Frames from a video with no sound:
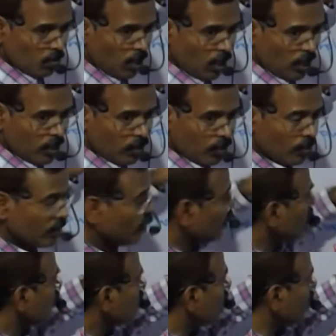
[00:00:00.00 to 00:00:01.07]
molecules.
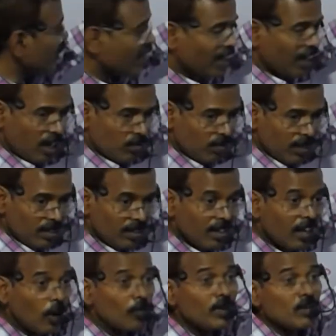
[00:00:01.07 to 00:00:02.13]
3
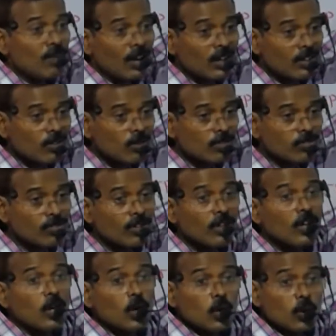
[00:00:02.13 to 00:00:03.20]
carbon, how many molecules?
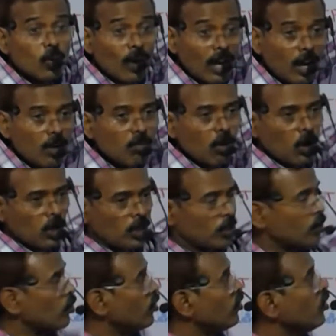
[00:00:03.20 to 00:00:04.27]
12 molecules.
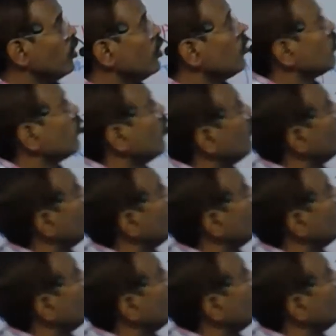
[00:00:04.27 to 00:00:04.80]
So